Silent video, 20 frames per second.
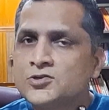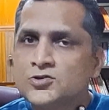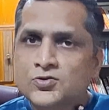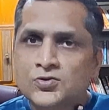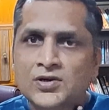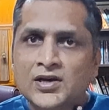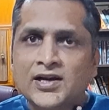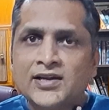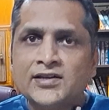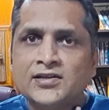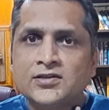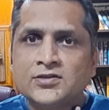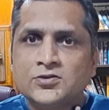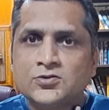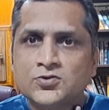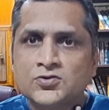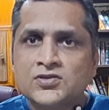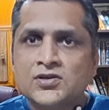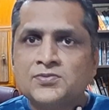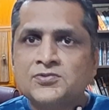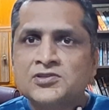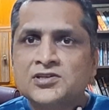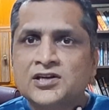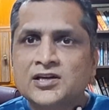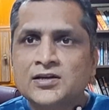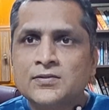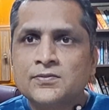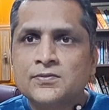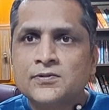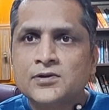Do like, do
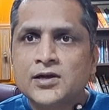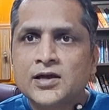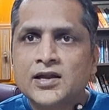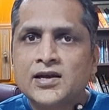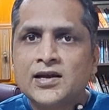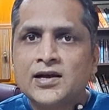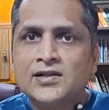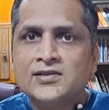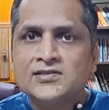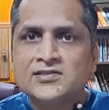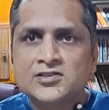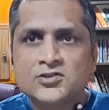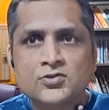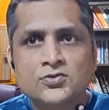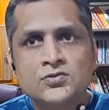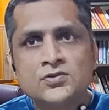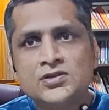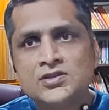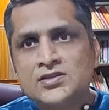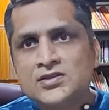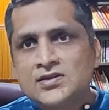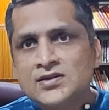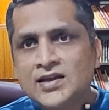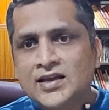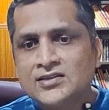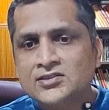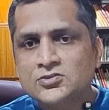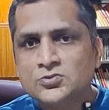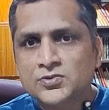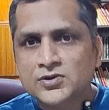subscribe, and I'll see you in the
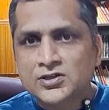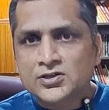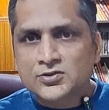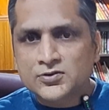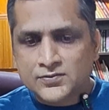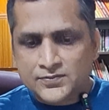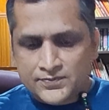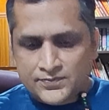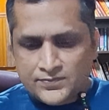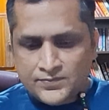next video.